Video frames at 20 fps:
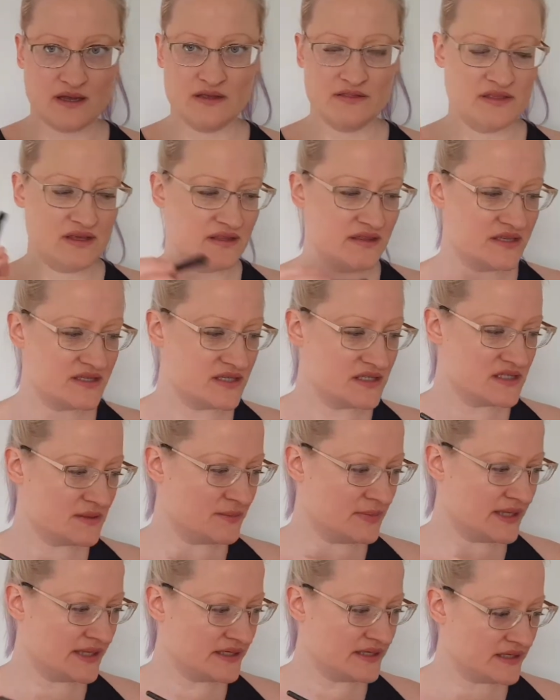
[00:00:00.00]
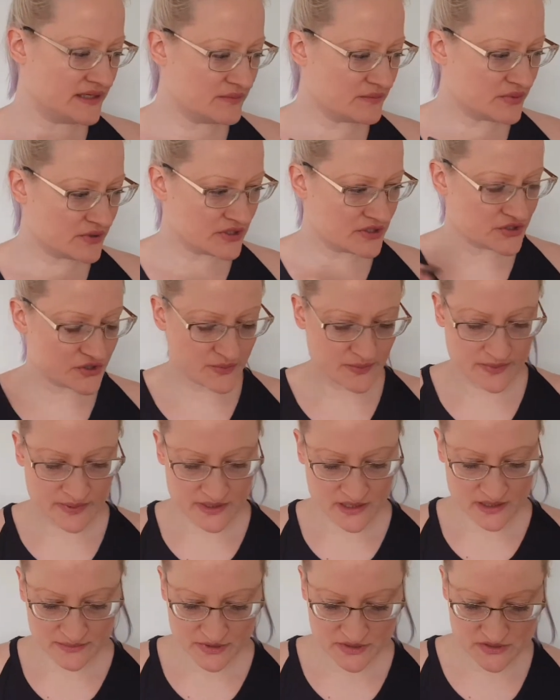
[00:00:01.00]
I think this is a blending brush,
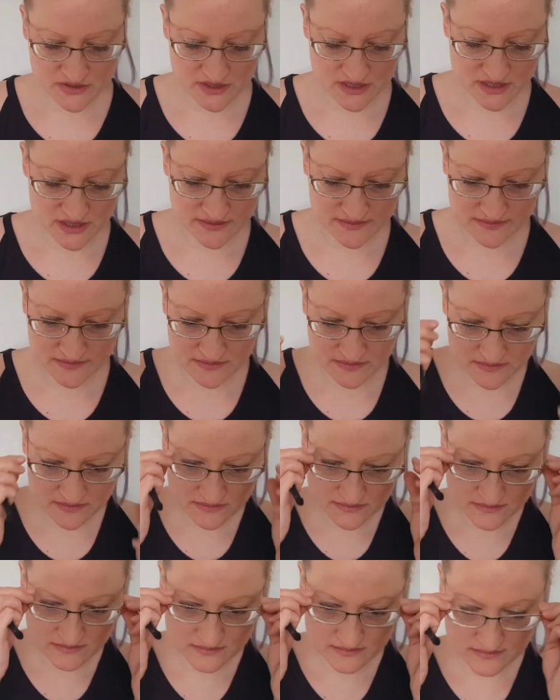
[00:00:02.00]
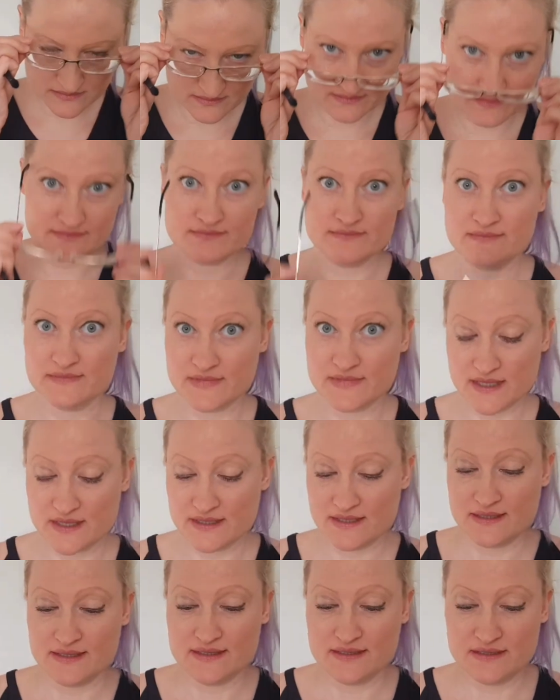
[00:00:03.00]
but I'm just going
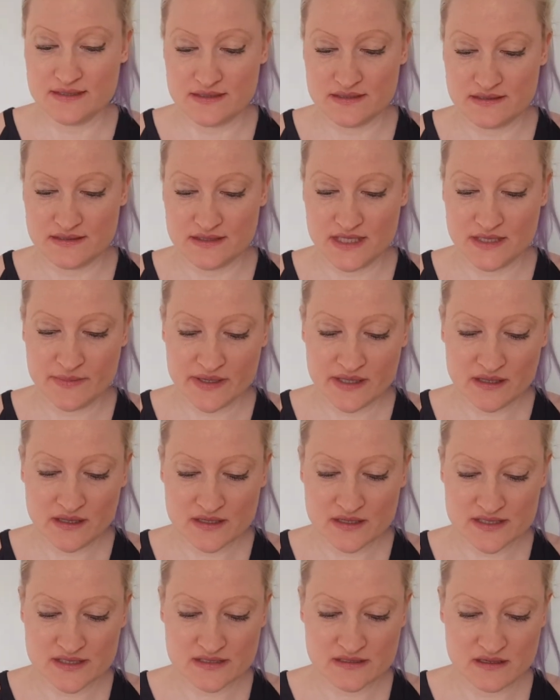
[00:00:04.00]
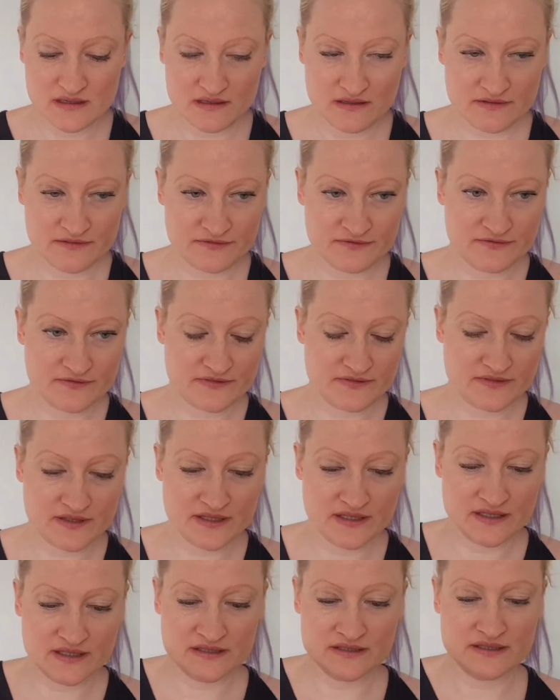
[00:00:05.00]
to take my glasses off.
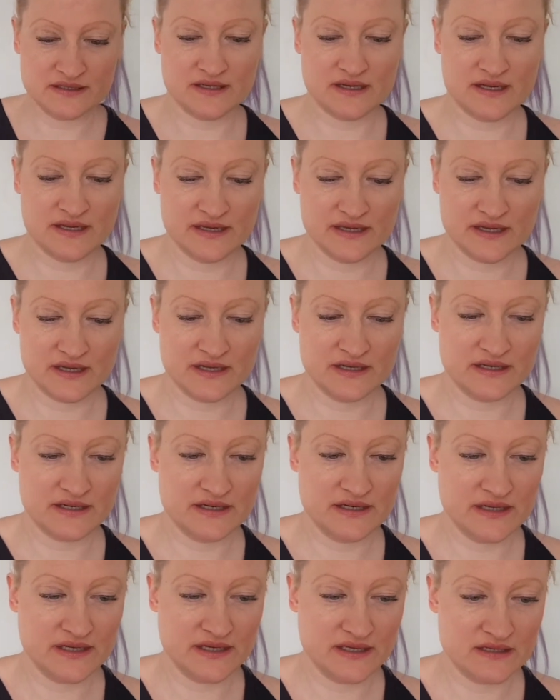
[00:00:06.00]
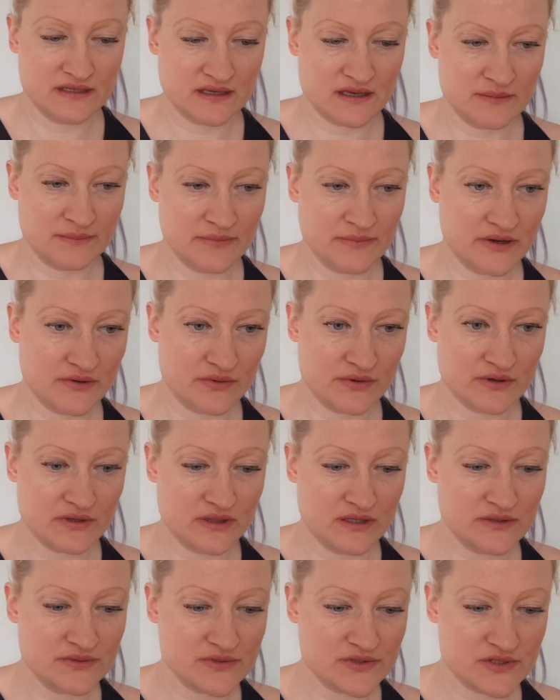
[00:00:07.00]
And I kind of need a mirror
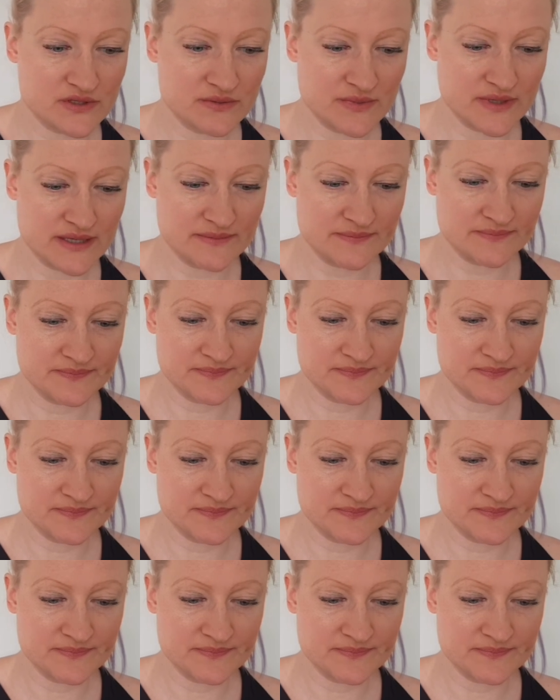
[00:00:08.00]
close to me.